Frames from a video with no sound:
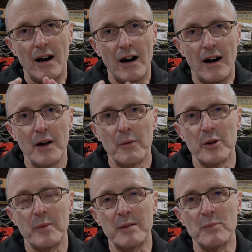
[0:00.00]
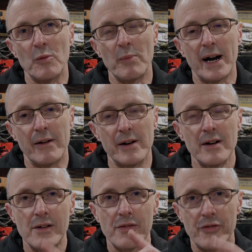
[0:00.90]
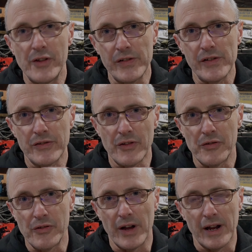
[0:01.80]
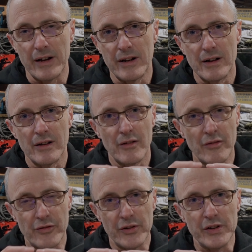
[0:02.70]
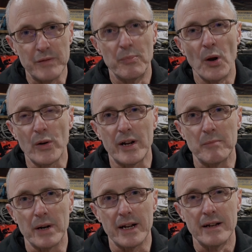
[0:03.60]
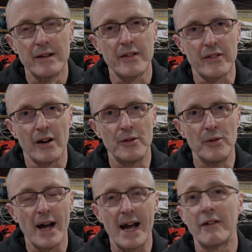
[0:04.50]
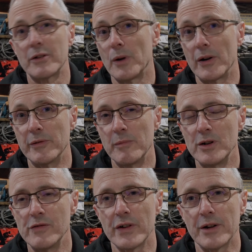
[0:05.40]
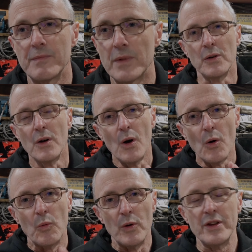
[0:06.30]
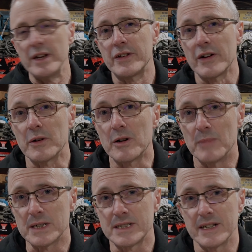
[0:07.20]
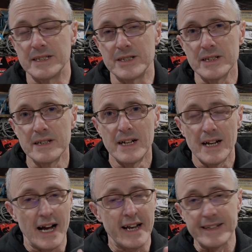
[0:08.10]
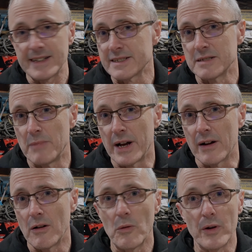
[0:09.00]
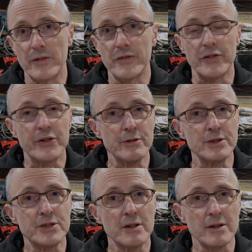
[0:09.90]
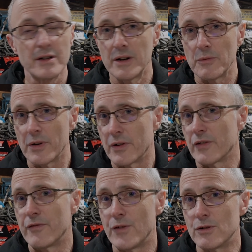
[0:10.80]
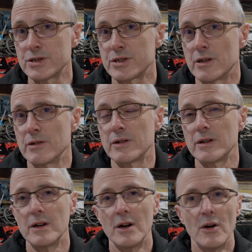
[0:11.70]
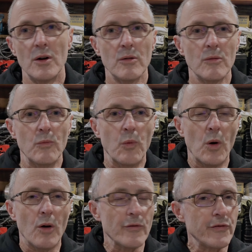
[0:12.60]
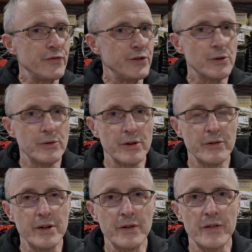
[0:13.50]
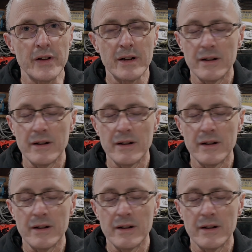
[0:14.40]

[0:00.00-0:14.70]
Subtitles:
I want to make more power. This is the thing that is blocking me. So how do I remove it? With an internal combustion engine, and it doesn't matter whether it's a 2-stroke, whether it's a 4-stroke, what fuel you're using,